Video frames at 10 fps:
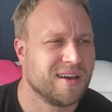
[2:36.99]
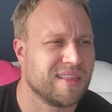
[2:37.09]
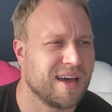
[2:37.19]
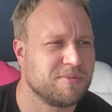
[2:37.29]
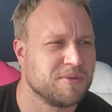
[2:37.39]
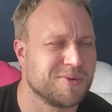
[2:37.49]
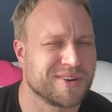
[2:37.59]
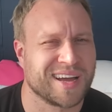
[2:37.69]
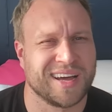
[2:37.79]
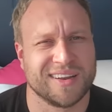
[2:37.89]
A lot of people
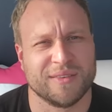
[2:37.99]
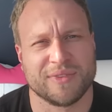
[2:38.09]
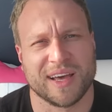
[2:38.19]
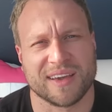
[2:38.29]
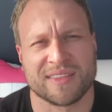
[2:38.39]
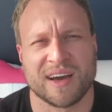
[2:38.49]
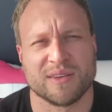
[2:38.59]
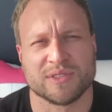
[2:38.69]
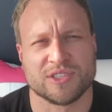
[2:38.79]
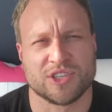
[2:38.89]
were kind of like,
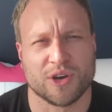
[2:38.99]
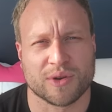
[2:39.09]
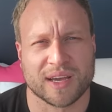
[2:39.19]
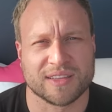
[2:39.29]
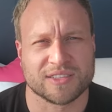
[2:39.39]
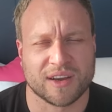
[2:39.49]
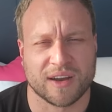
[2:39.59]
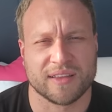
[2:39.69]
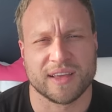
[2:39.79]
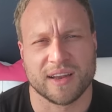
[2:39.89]
thought it was a joke at the
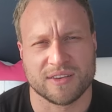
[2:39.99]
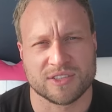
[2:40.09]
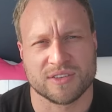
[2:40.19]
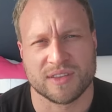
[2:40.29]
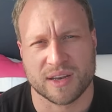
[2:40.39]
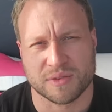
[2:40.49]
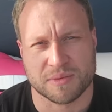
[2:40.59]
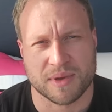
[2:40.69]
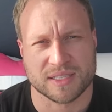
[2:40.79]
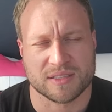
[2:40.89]
start, and then understood that it was
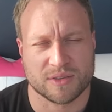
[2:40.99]
a message.